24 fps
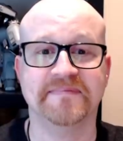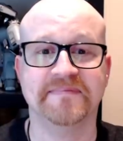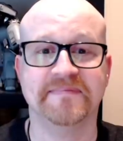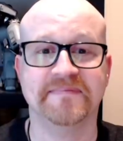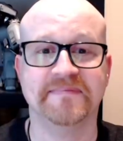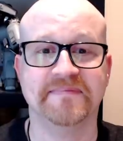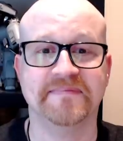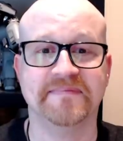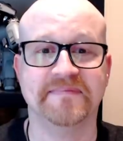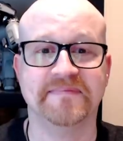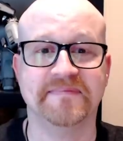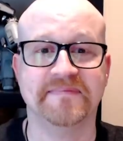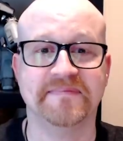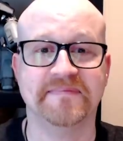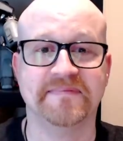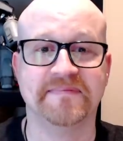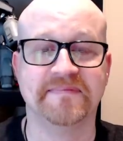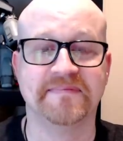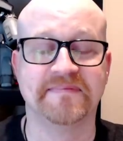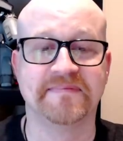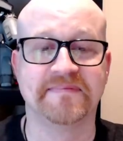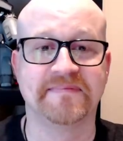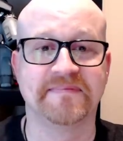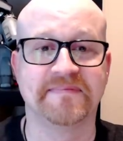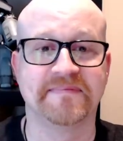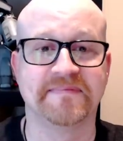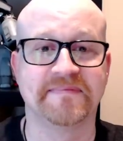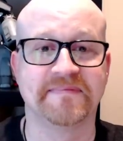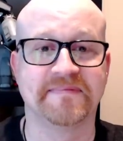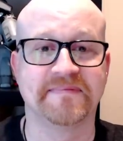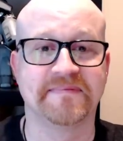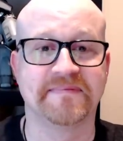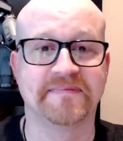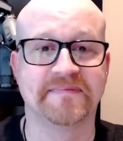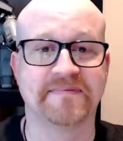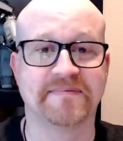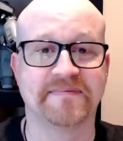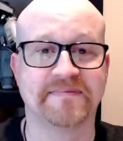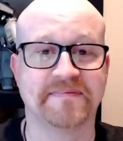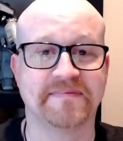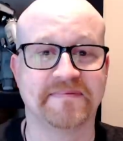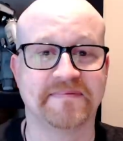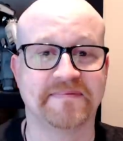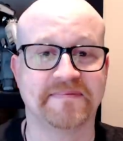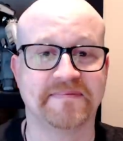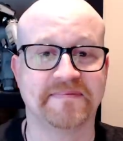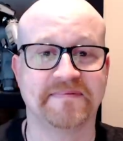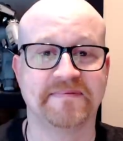
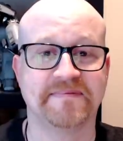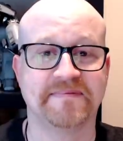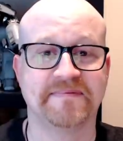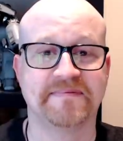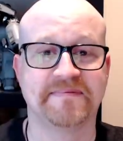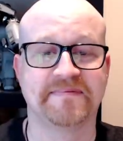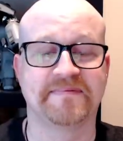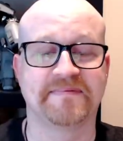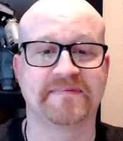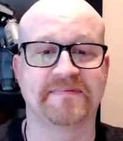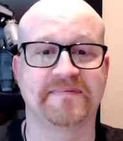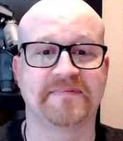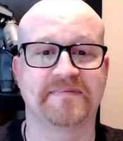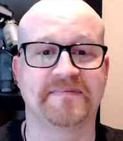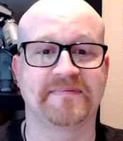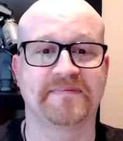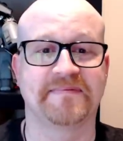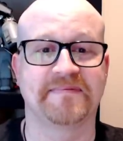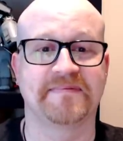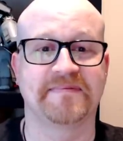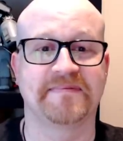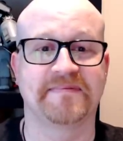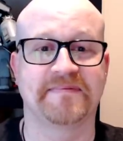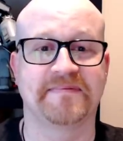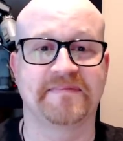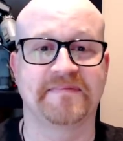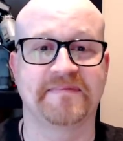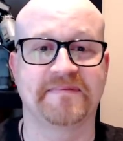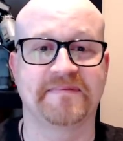[no speech]